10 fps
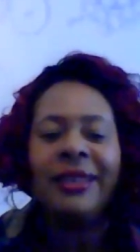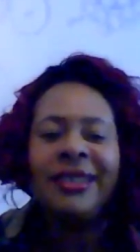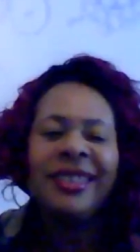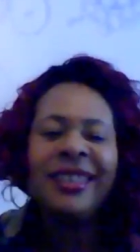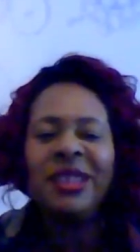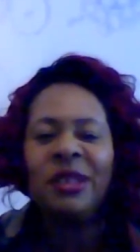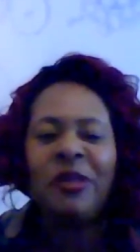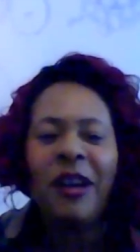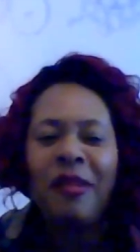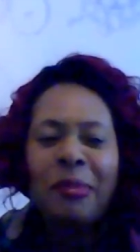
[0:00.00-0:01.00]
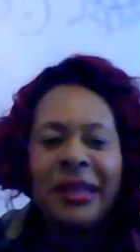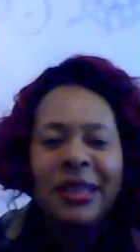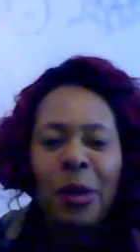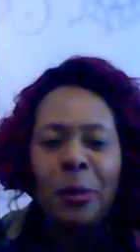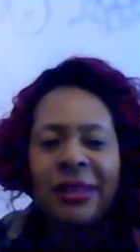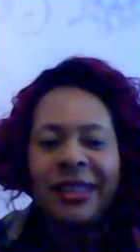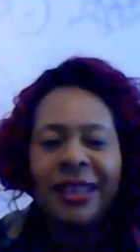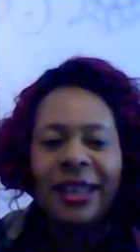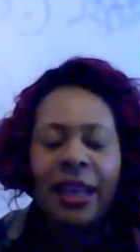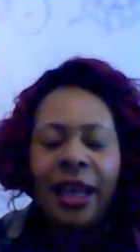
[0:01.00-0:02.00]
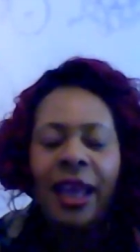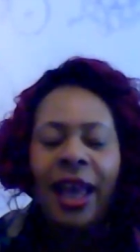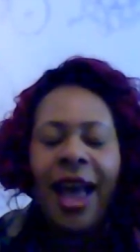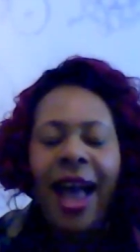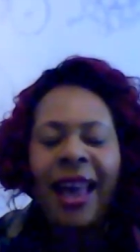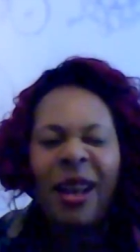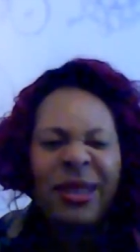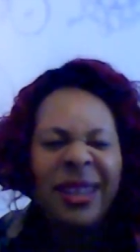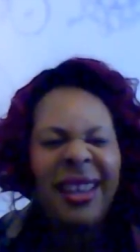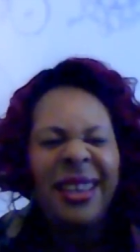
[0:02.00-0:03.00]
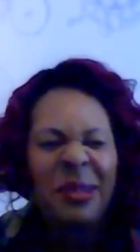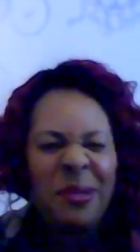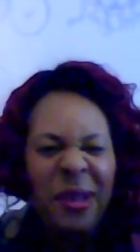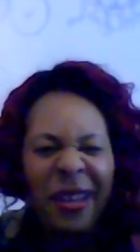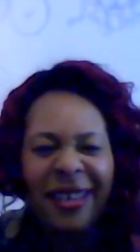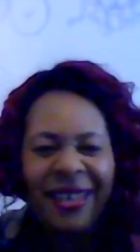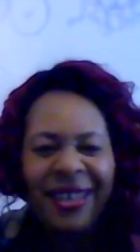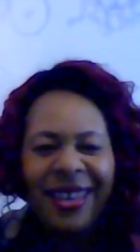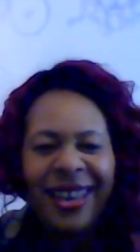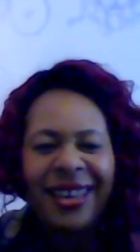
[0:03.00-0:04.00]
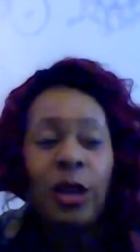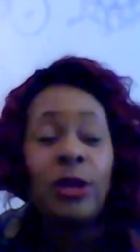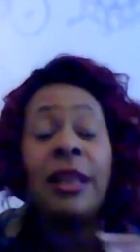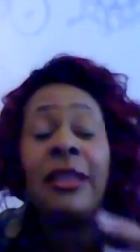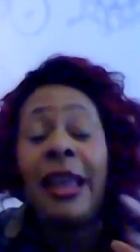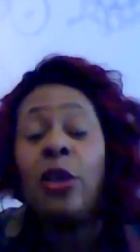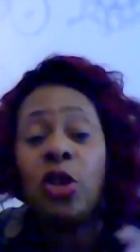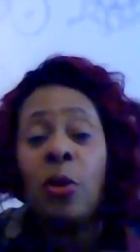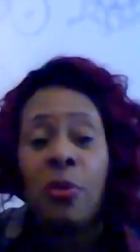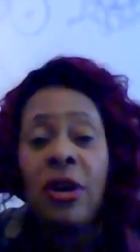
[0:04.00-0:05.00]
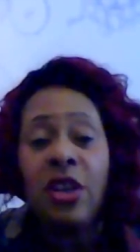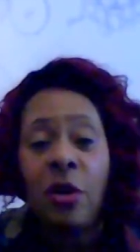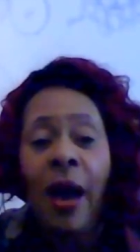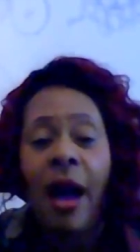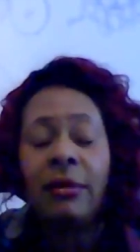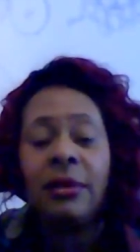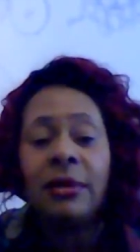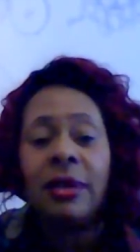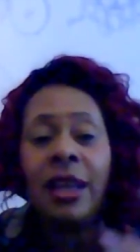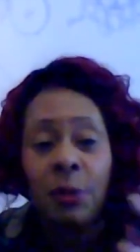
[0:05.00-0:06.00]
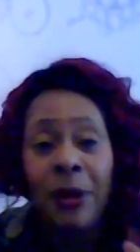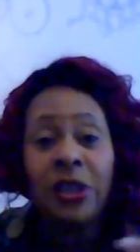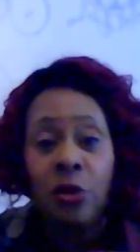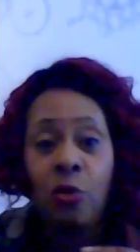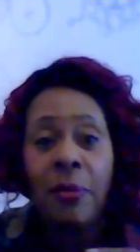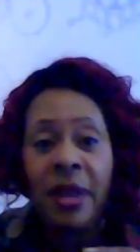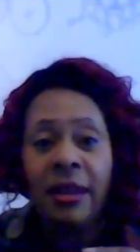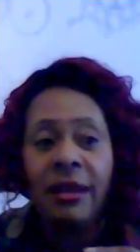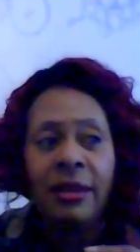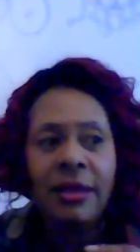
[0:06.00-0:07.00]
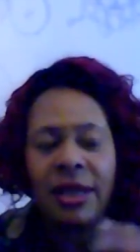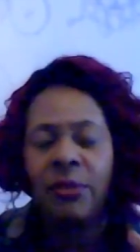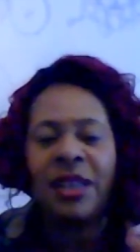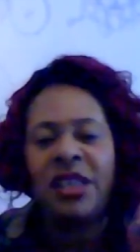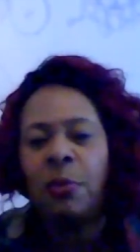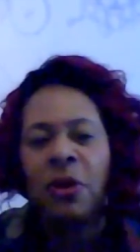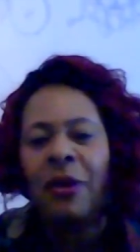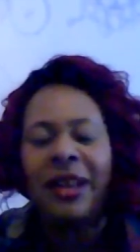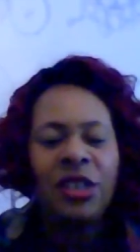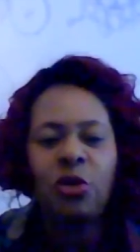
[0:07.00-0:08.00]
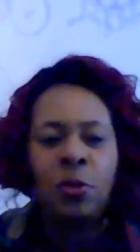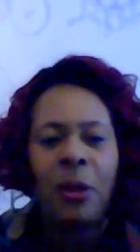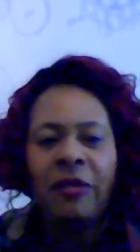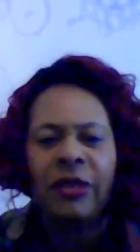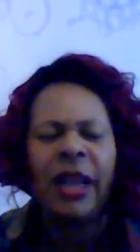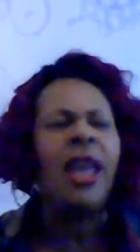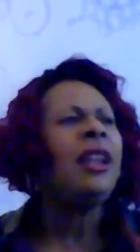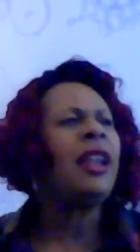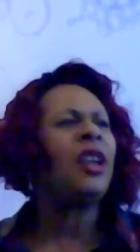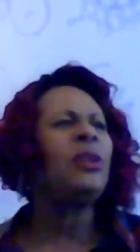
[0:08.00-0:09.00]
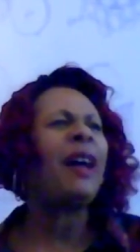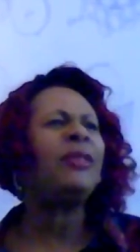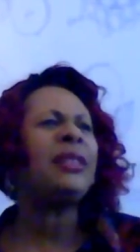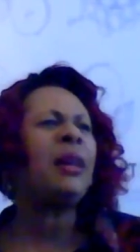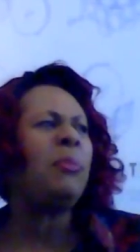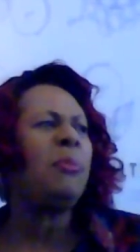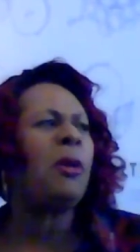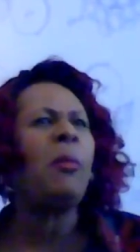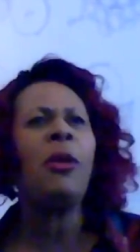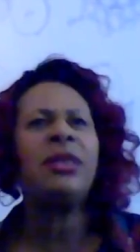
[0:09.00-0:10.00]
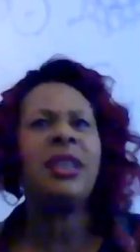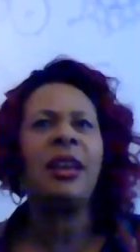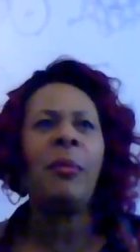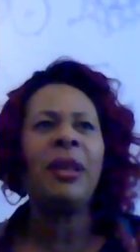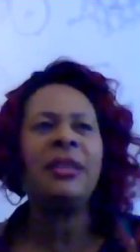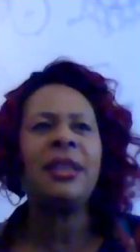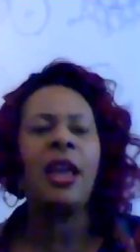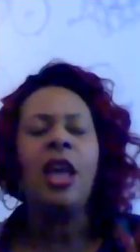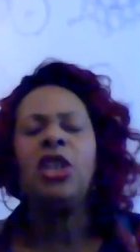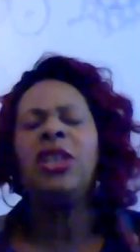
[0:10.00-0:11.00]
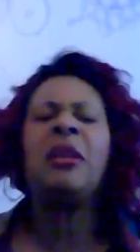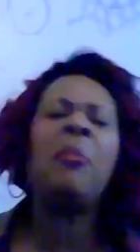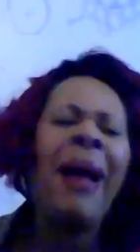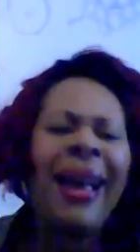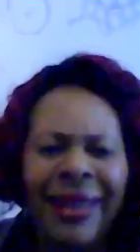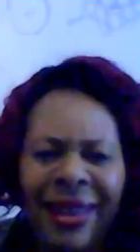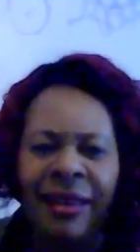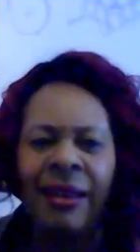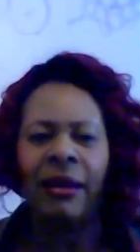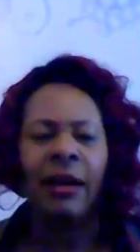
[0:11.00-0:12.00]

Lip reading: She's going to do 5 minutes comedy. And I was like, you what? Because they used to bring you out, especially women. Sometimes they bring you out disrespectfully. Like you'd have some promoters, they come out and say, she's a man eater.